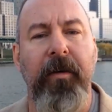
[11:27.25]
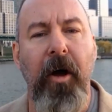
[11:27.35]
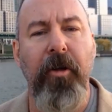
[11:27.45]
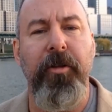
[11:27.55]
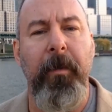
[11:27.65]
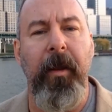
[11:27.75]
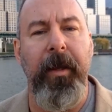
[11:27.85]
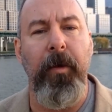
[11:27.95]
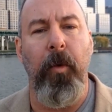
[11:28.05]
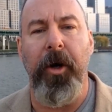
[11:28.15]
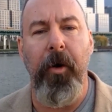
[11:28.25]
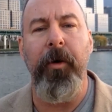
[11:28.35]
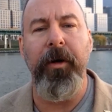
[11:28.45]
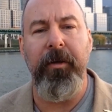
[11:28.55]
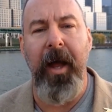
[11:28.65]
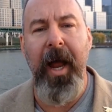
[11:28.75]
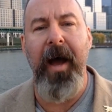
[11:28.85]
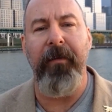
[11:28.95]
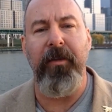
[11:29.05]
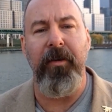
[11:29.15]
ultimately we're going to
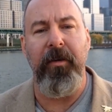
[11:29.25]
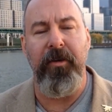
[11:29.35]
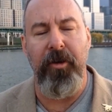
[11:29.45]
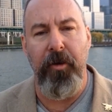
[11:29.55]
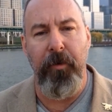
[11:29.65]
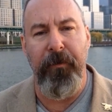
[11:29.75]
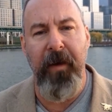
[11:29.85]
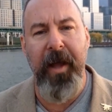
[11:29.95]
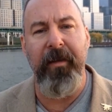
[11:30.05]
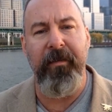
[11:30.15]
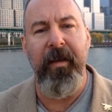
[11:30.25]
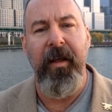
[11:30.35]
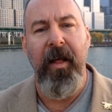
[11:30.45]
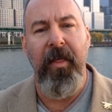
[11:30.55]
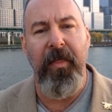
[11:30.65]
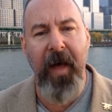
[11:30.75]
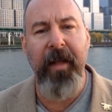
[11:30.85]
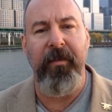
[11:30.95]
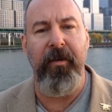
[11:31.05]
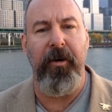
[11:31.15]
have to face that
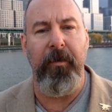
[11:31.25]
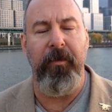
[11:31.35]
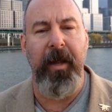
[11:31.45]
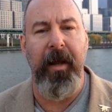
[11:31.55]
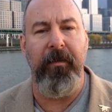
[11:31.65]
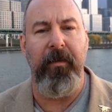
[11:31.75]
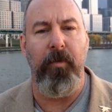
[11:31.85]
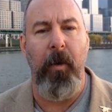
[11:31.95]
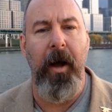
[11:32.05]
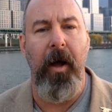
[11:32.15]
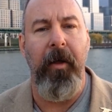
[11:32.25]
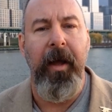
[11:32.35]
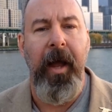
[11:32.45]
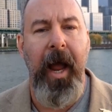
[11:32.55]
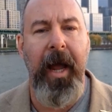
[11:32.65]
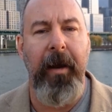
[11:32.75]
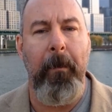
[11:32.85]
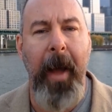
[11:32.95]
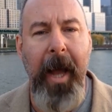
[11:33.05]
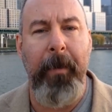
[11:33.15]
circumstance as well and
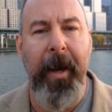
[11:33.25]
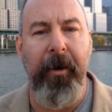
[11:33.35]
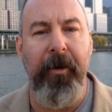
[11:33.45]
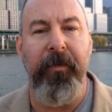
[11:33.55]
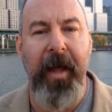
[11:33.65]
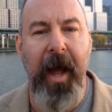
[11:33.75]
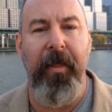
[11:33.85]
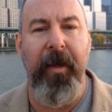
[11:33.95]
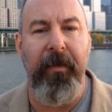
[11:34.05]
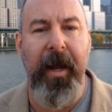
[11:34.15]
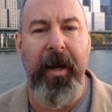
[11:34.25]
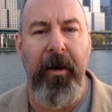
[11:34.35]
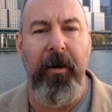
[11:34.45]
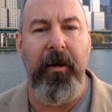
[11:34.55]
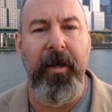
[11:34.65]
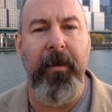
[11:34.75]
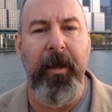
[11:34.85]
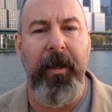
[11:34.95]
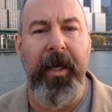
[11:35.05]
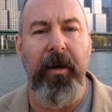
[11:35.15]
backpedal now that they are
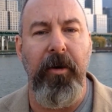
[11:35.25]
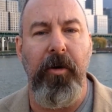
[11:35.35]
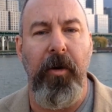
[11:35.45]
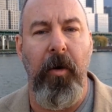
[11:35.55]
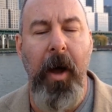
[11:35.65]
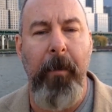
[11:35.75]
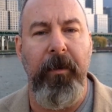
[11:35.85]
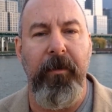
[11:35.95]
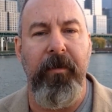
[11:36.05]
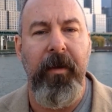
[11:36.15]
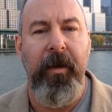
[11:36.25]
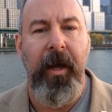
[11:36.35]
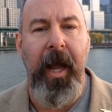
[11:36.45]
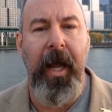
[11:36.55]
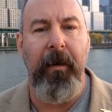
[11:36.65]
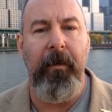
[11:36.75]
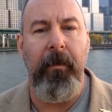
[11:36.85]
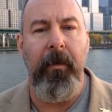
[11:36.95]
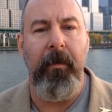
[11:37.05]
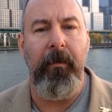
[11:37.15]
attempting to get nuclear weapons, and
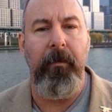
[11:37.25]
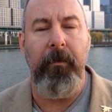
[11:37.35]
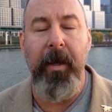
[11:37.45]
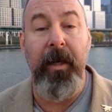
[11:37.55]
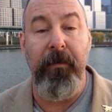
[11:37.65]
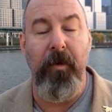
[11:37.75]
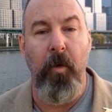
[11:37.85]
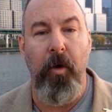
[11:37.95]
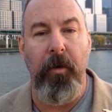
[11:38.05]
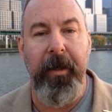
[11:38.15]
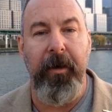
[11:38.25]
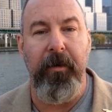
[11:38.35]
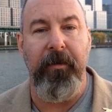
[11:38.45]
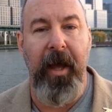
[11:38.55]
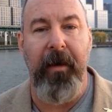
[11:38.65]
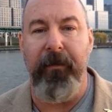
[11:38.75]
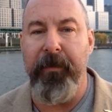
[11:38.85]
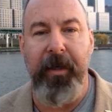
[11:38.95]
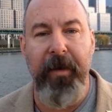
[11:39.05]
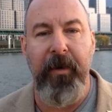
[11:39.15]
many of the world leaders have
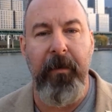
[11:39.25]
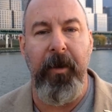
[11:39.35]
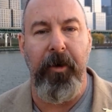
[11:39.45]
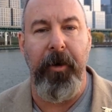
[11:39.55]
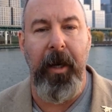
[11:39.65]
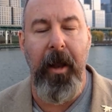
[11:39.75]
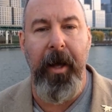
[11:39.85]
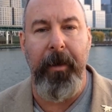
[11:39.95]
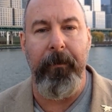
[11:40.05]
given them the green light.